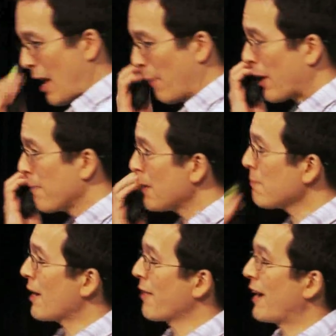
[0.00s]
And what I
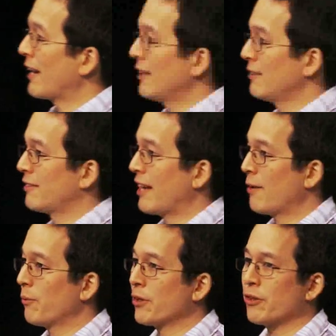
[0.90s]
mean by that is
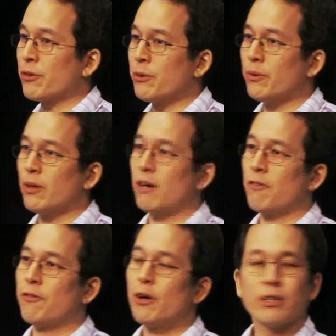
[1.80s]
that when you
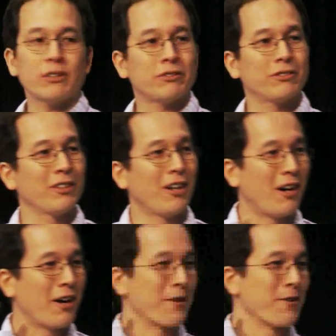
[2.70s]
focus
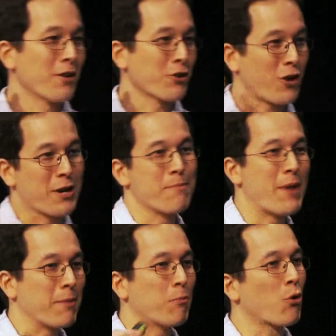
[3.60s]
on trying to
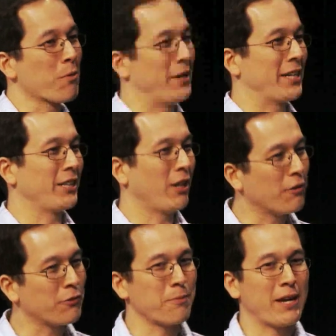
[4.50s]
make more money, you
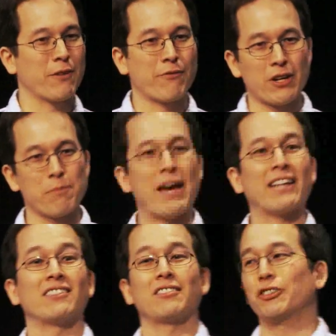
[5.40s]
often make very
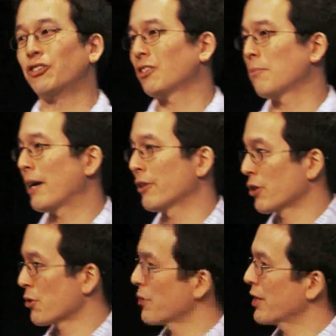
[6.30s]
bad decisions about your
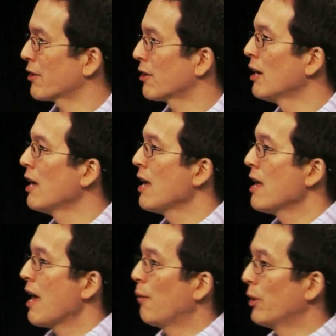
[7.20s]
career
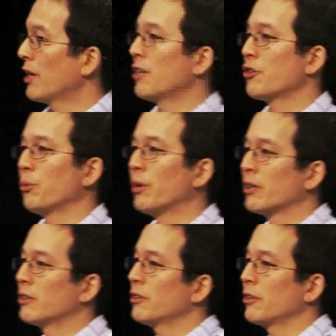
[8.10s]
and what it is you
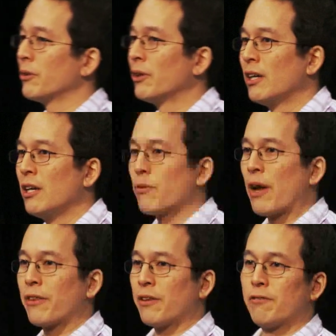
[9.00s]
want to do.
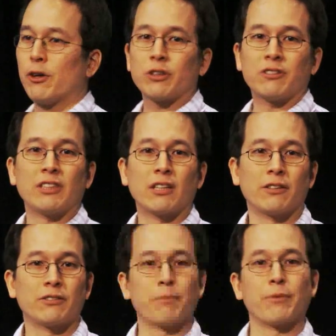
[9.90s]
Rather than focusing
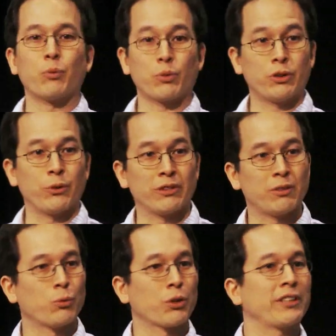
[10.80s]
on doing
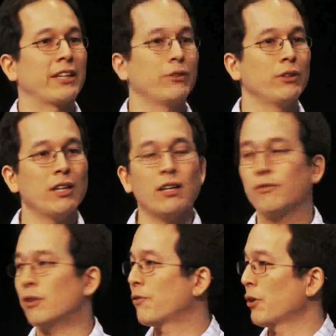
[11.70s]
some work that you
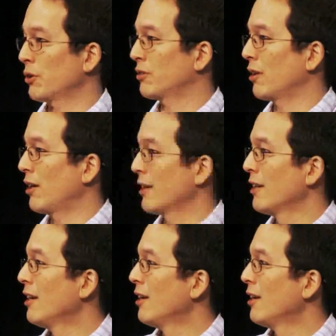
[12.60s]
love, you focus on